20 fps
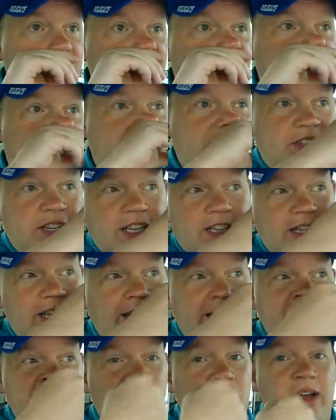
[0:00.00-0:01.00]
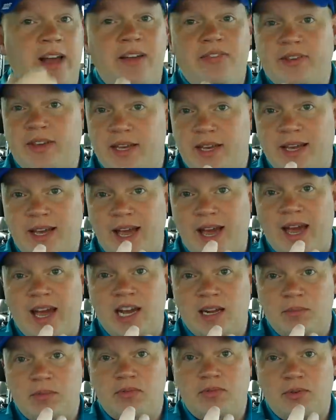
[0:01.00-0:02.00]
I've seen the ex-wife get
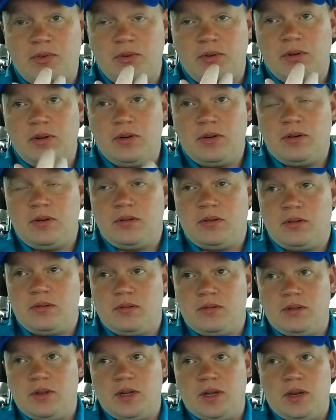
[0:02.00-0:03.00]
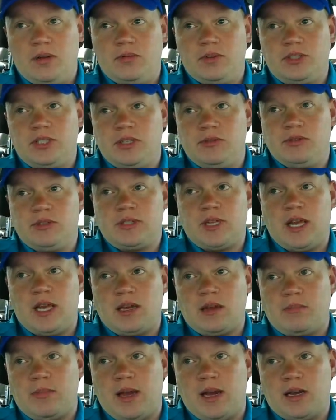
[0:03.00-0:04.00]
gagged before, you know, when she was
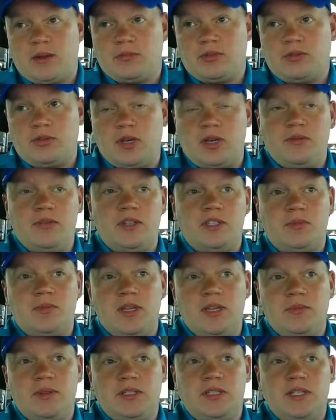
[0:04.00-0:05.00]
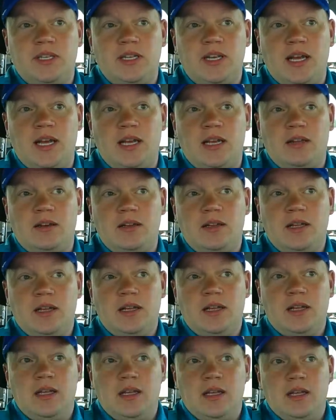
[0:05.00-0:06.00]
taking Malcolm's 12-inch BBC down,
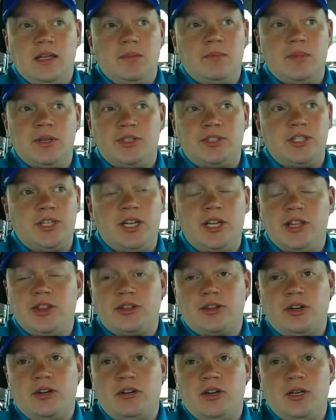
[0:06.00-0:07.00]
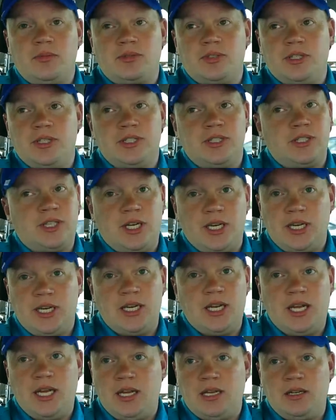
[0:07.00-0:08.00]
but she didn't throw up, she just tuck
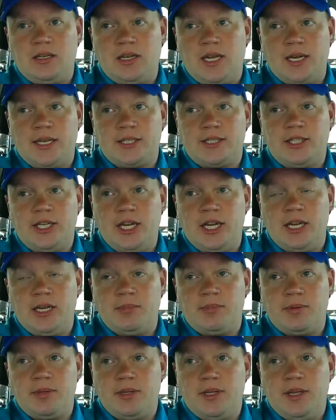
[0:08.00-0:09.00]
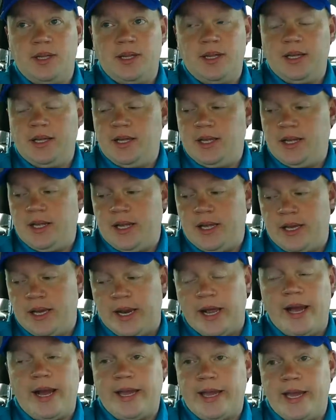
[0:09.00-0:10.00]
it down like a champ,
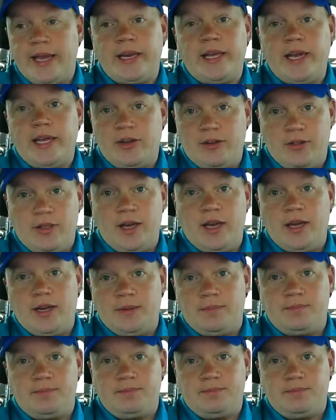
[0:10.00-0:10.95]
and I can't handle that.